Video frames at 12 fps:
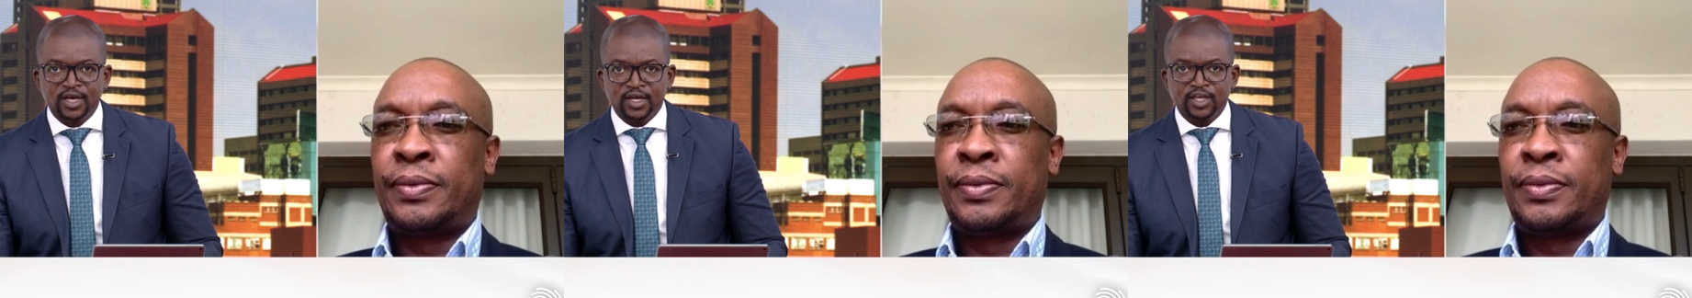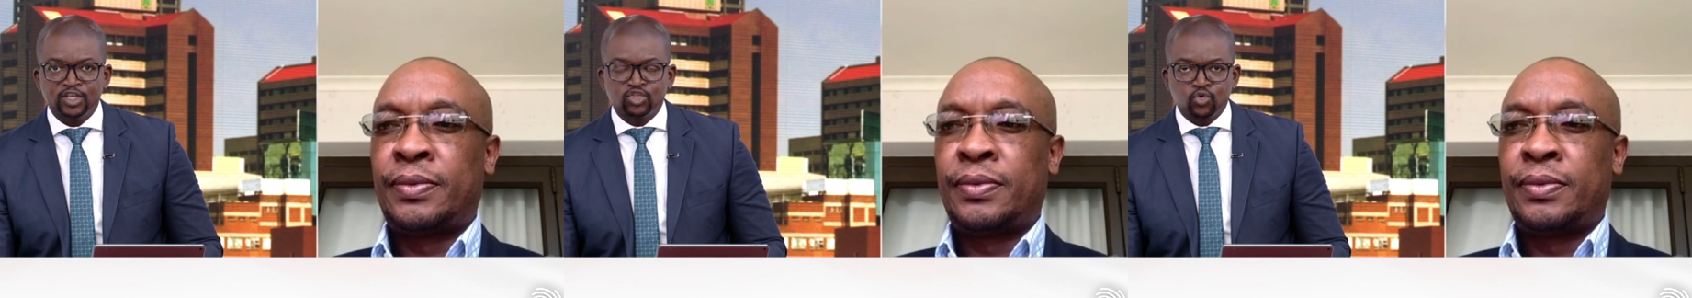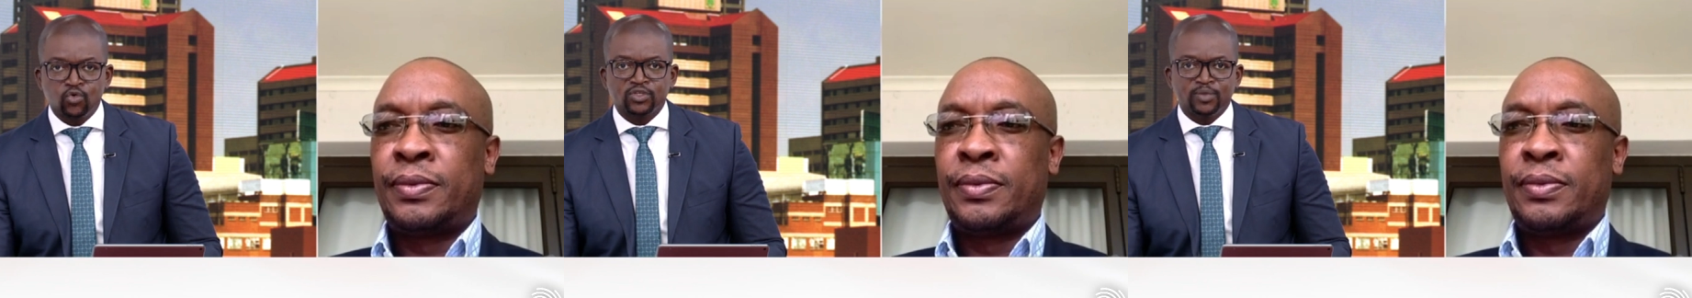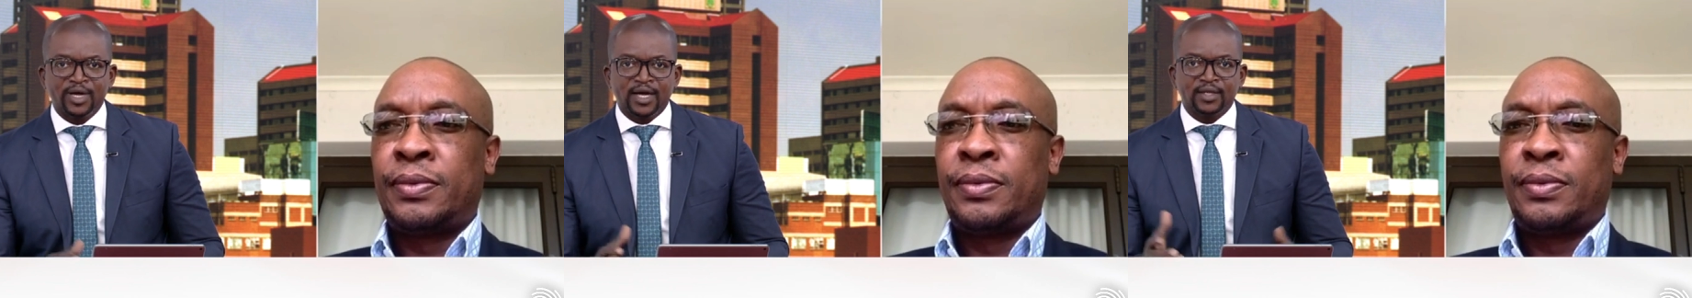Speaker 1: He talked
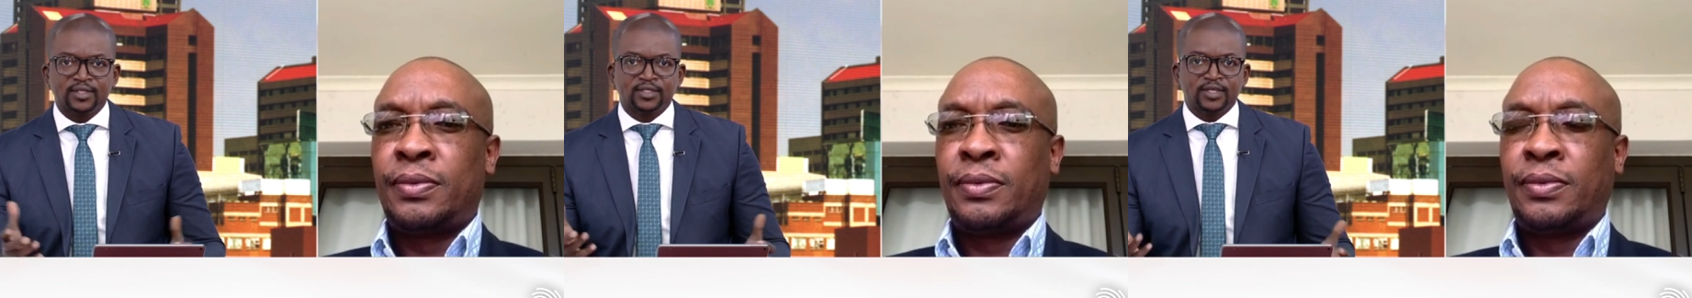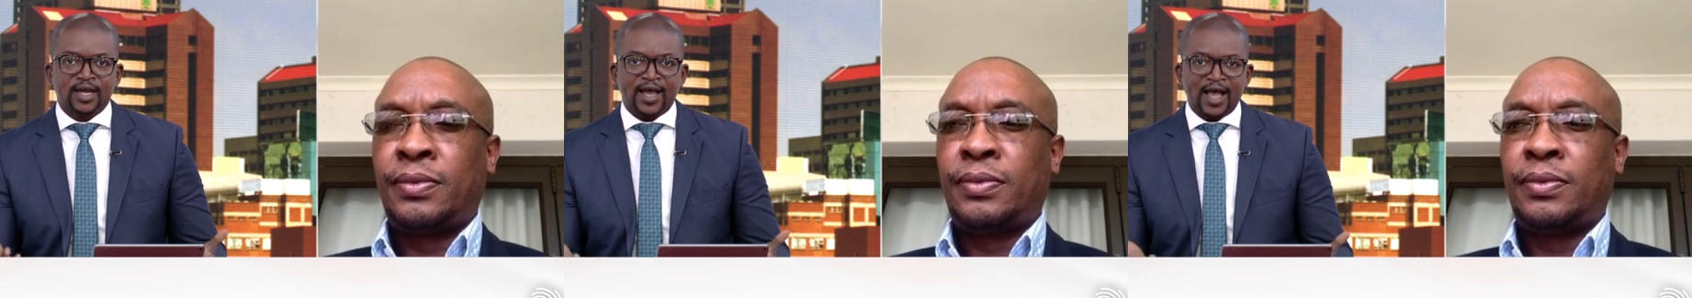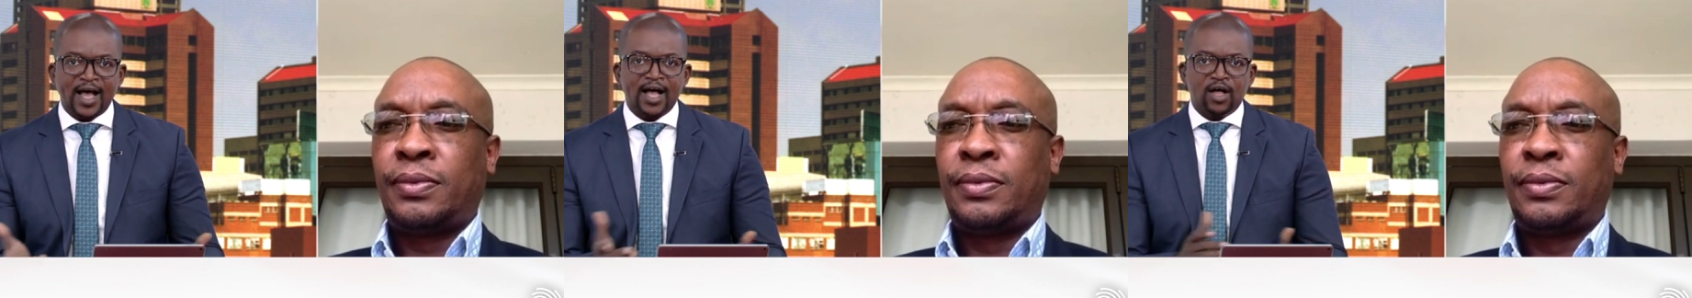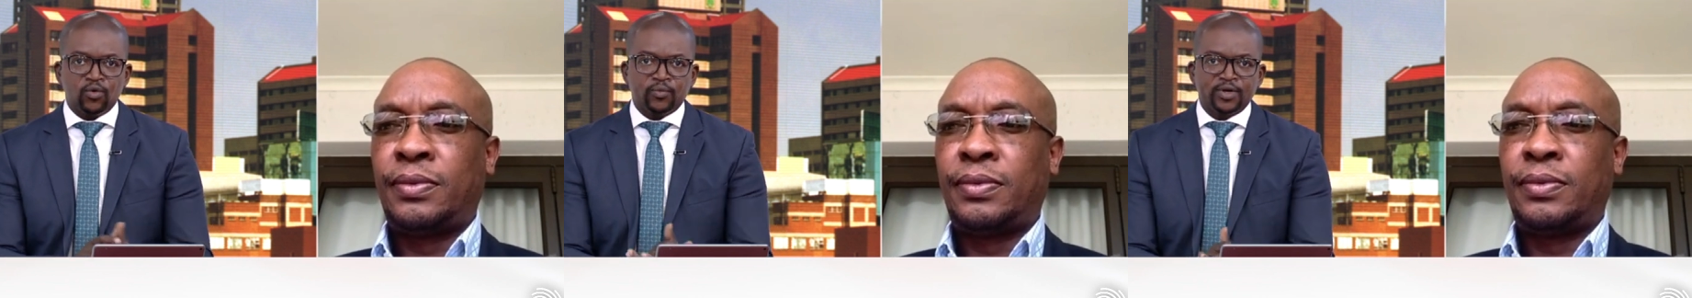about
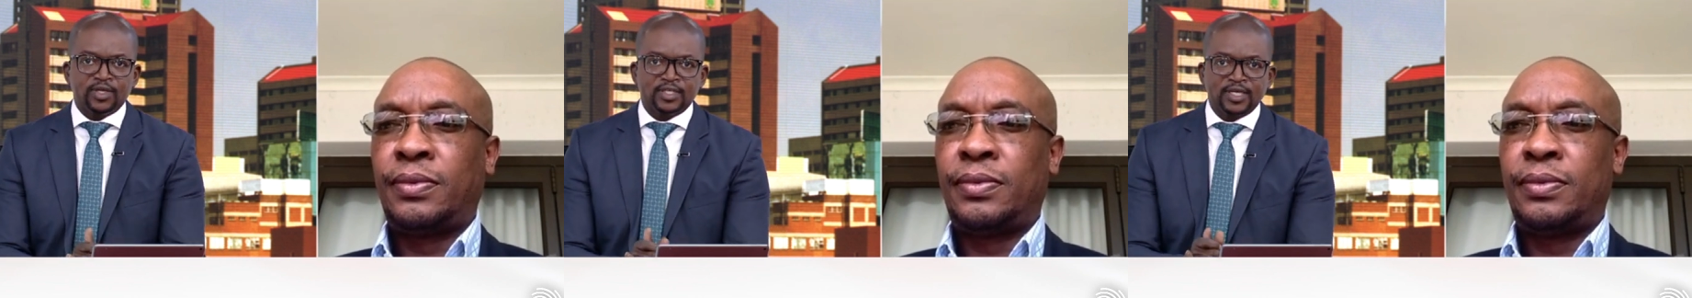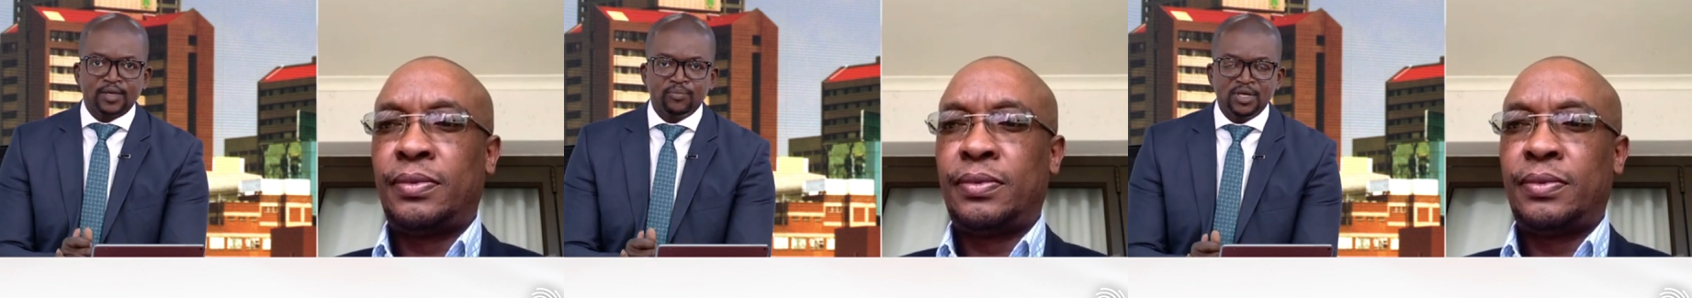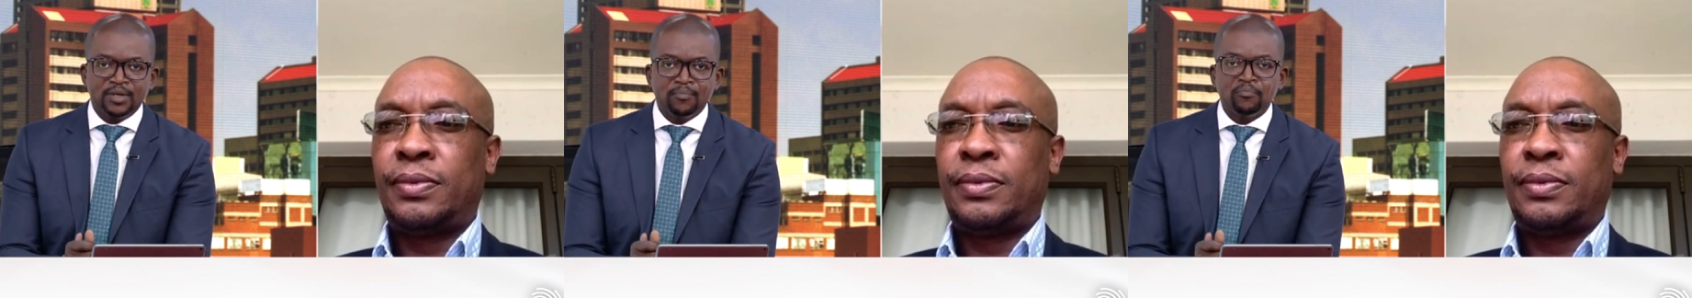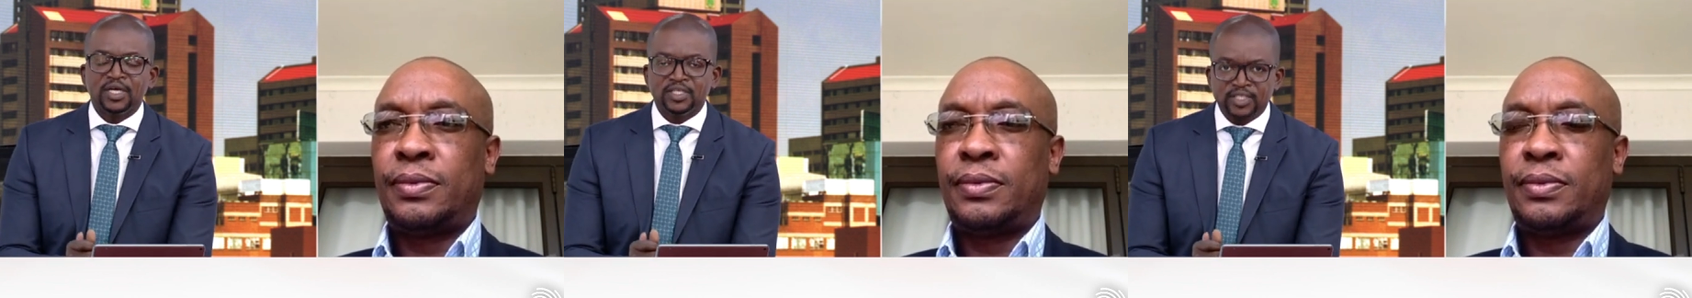how it can be
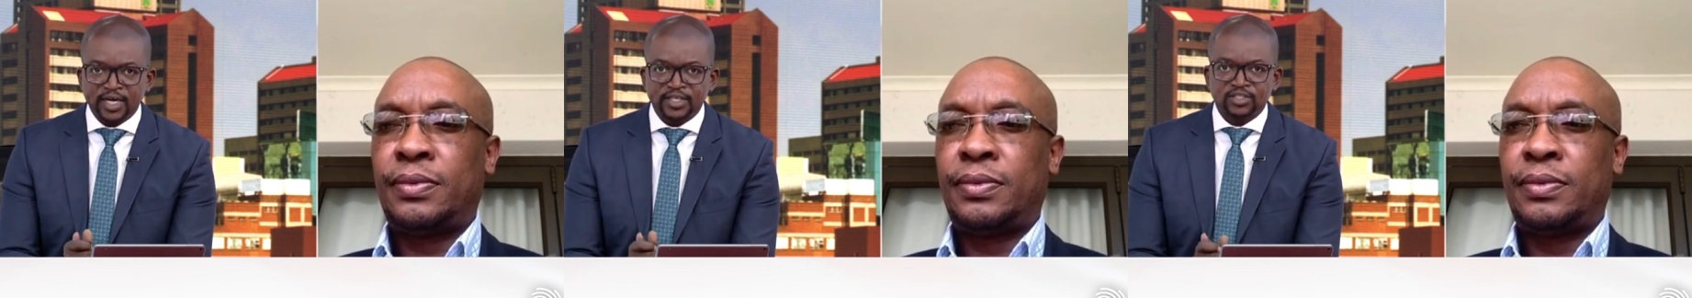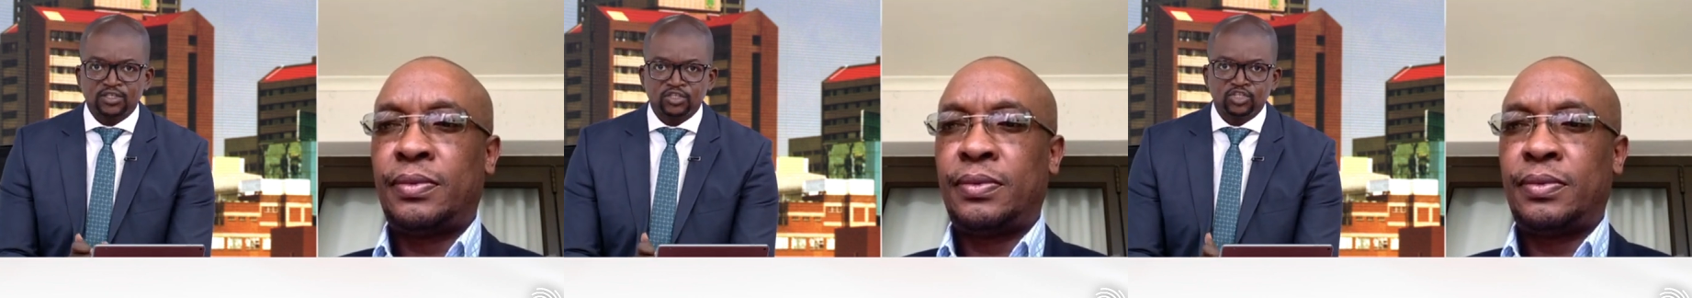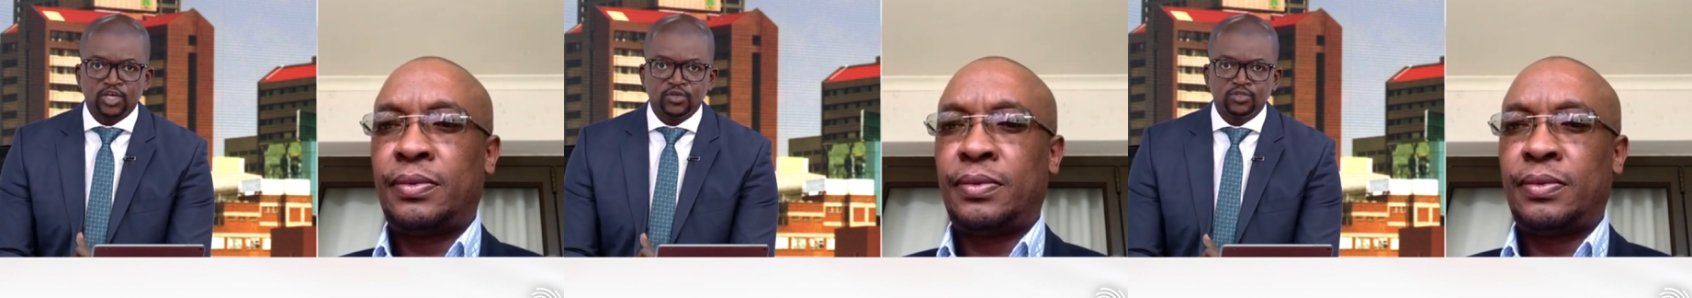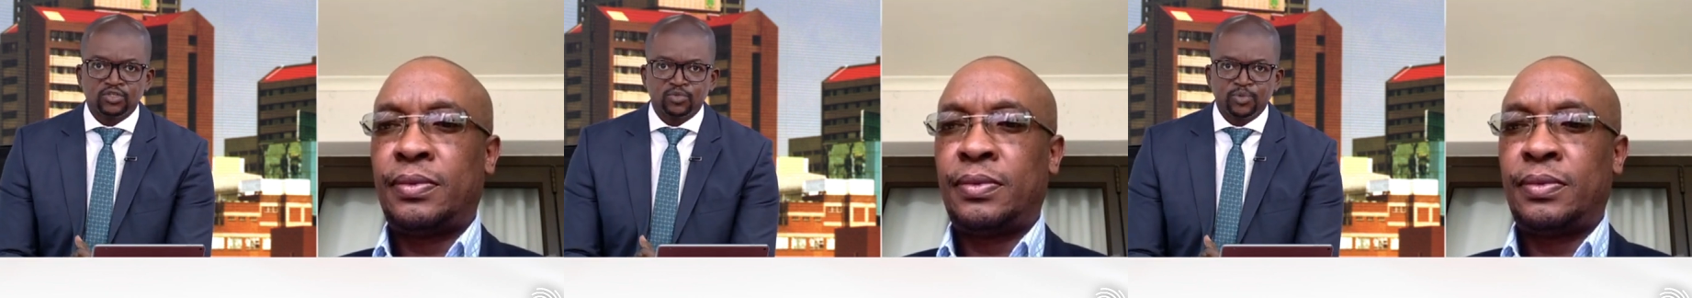monetized, so
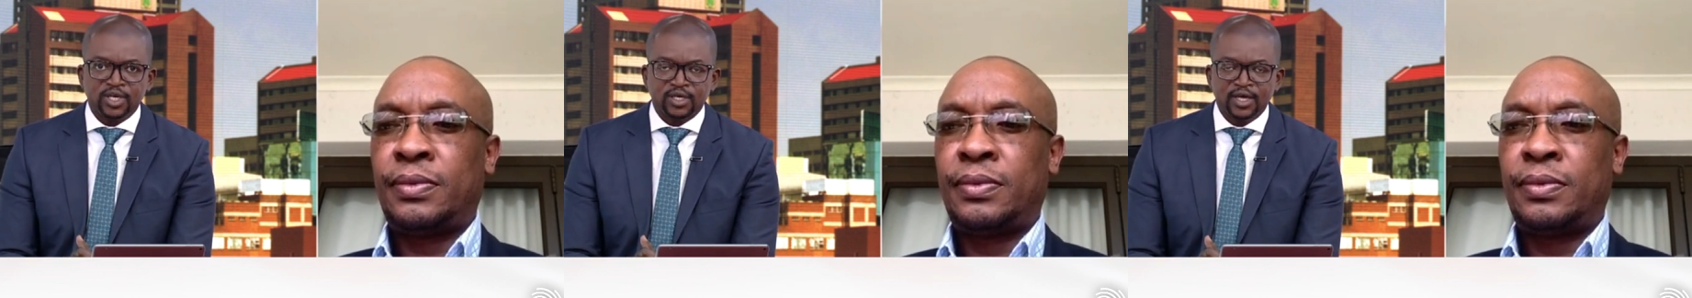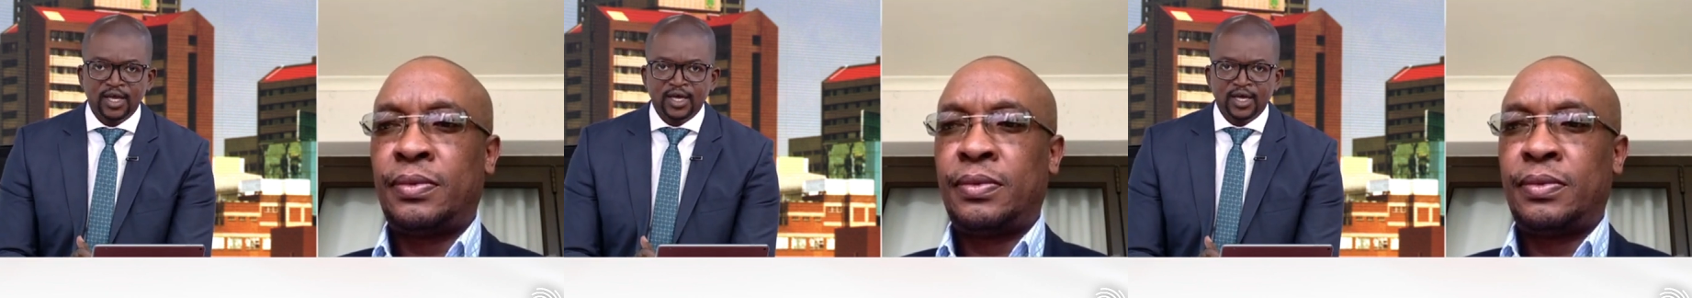to speak.